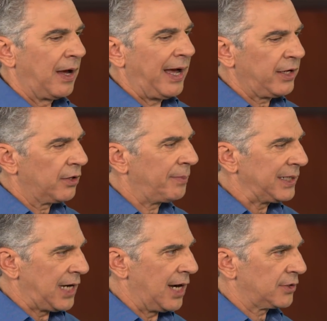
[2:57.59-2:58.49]
I go to my
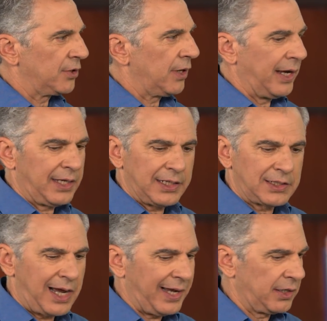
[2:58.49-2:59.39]
doctor, I get
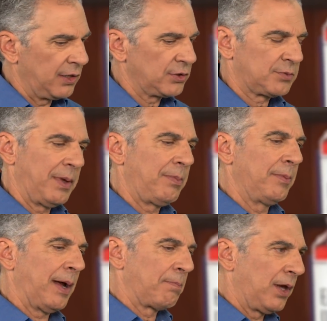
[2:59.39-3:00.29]
diagnosed, maybe
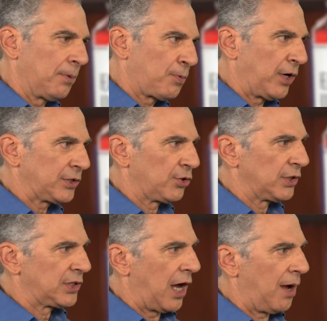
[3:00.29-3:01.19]
my blood pressure
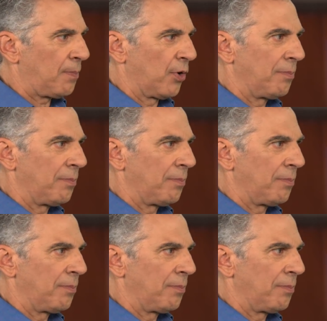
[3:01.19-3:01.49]
is up, or